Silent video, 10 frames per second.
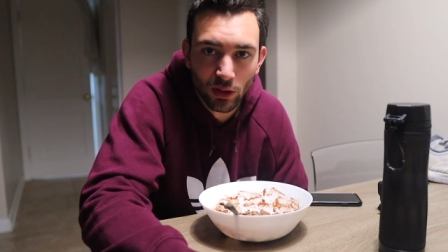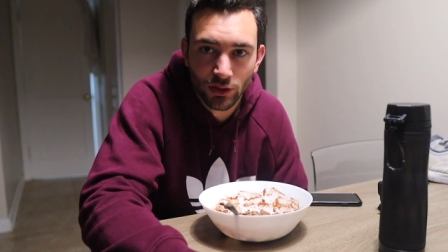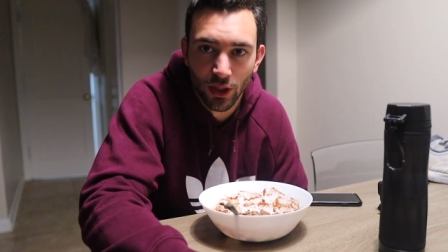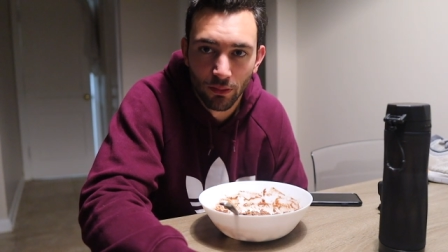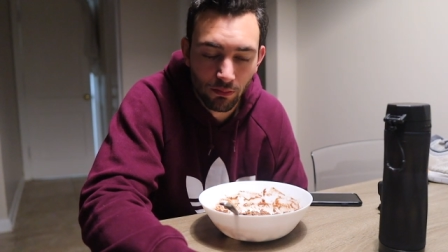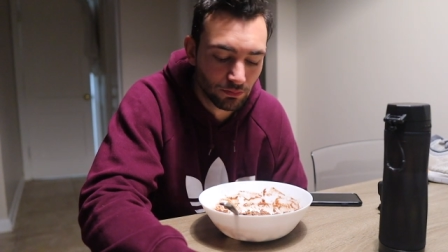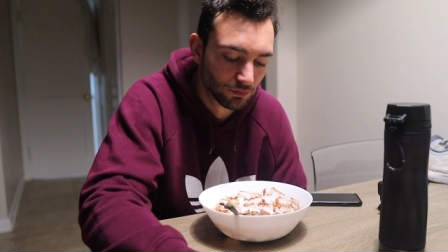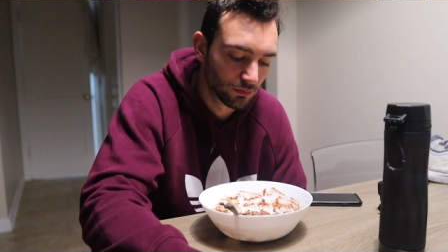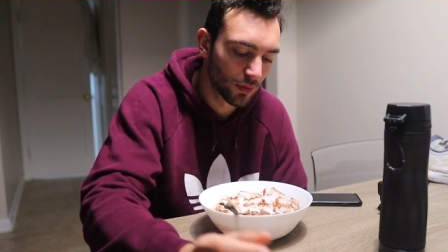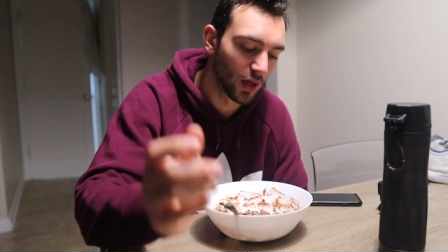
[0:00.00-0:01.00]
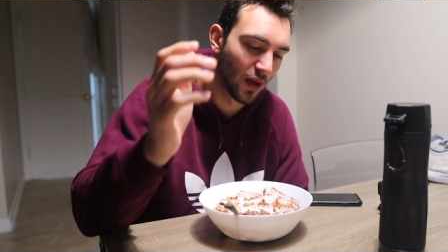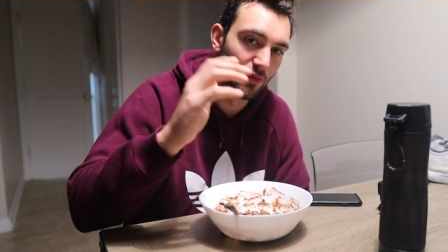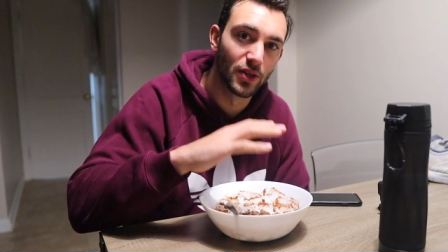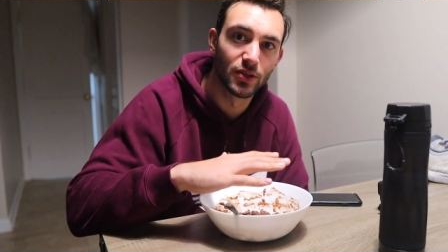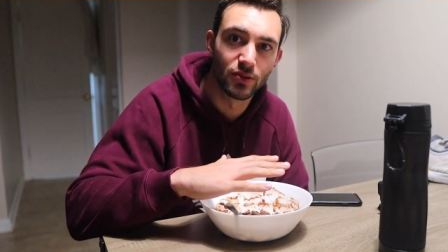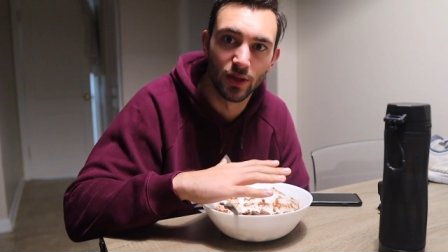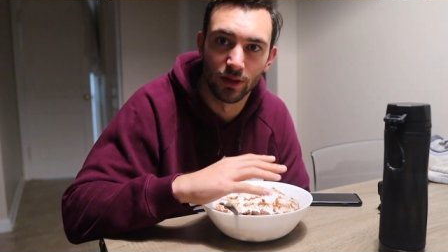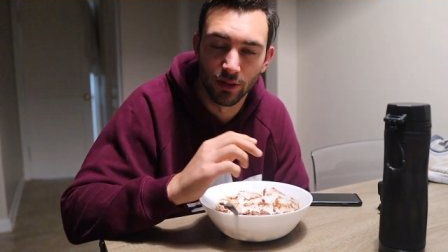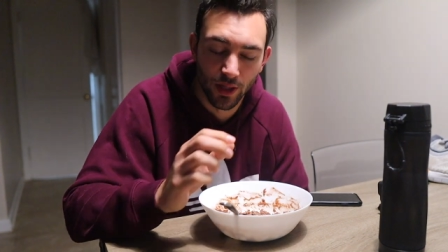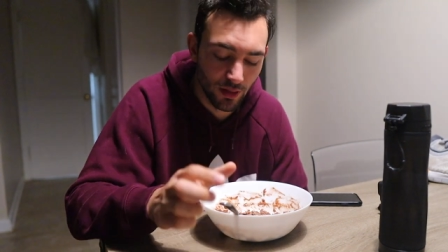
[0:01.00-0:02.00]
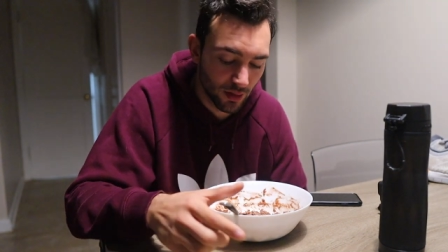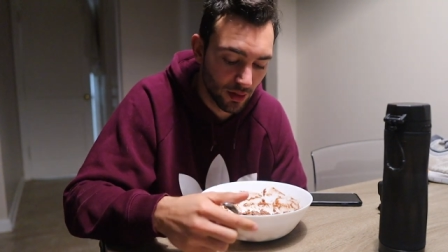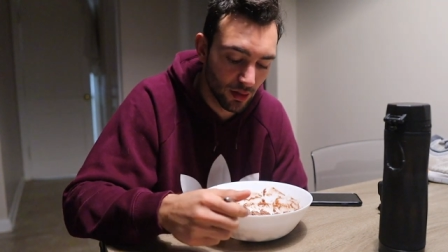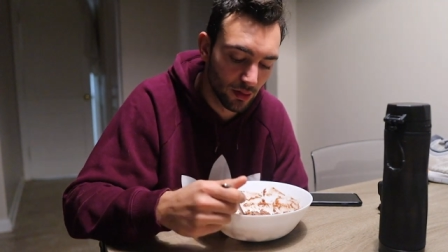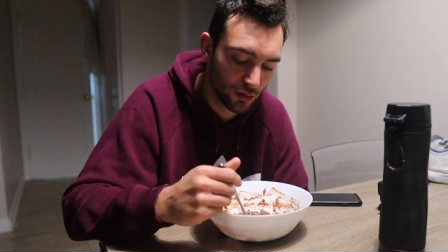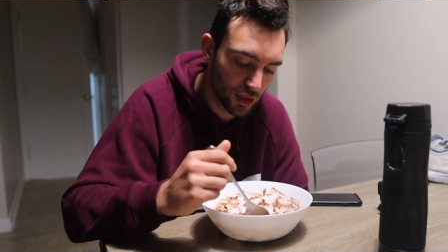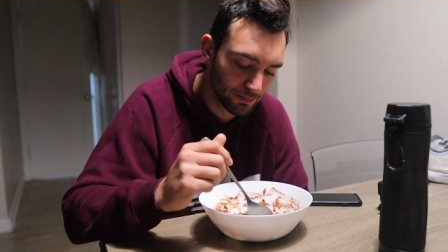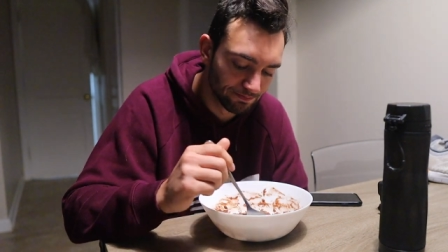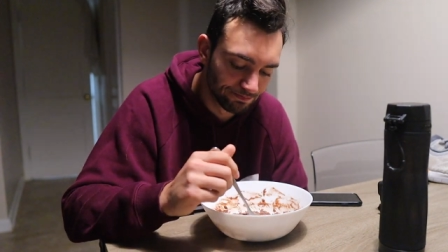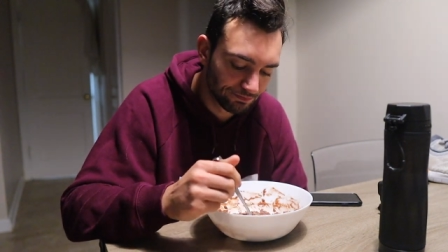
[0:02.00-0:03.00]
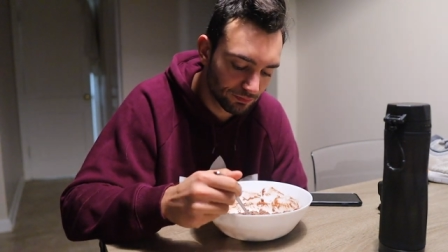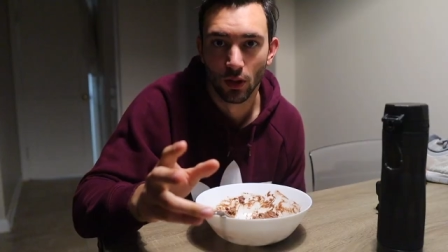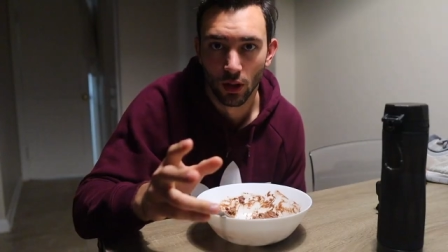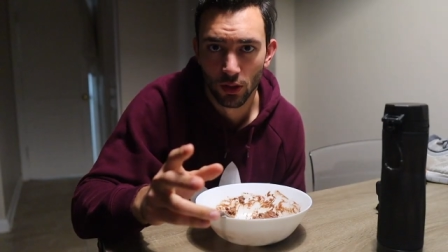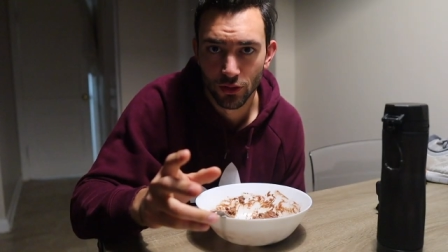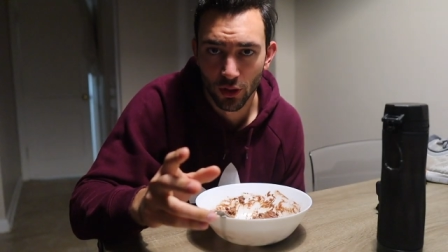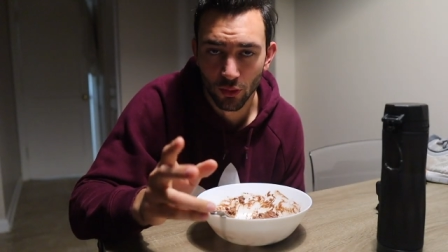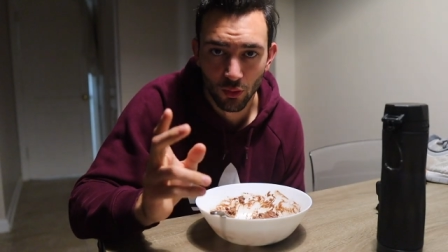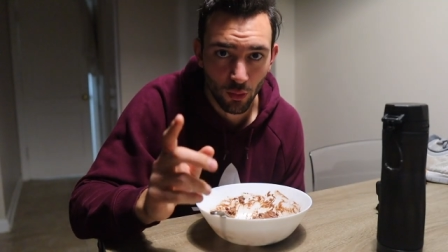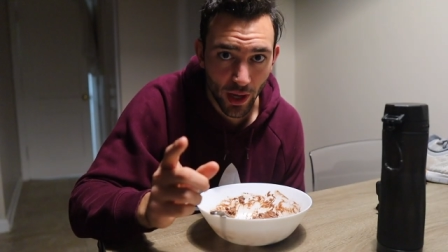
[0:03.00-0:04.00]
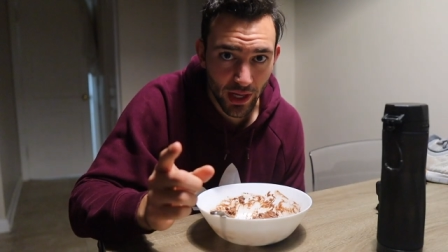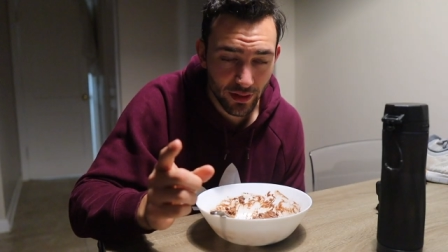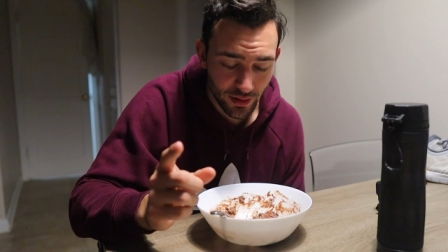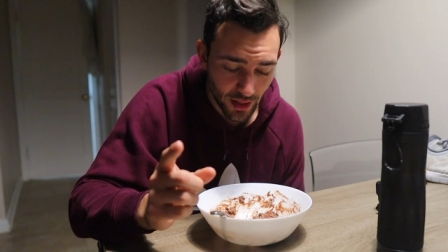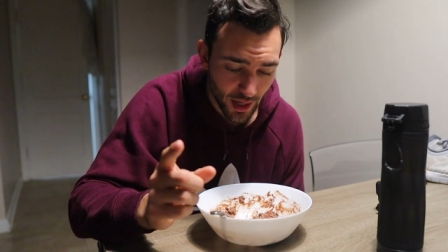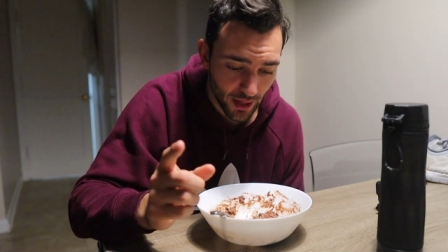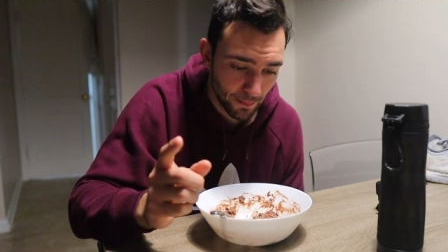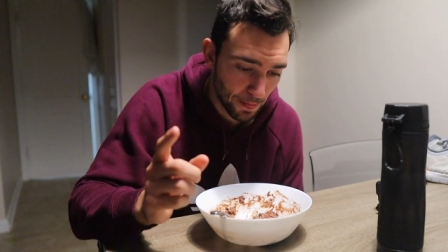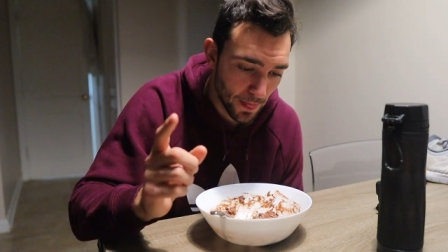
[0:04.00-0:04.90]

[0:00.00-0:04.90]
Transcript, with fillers: So um, I'm this and then gonna go to the gym. Also, weigh in today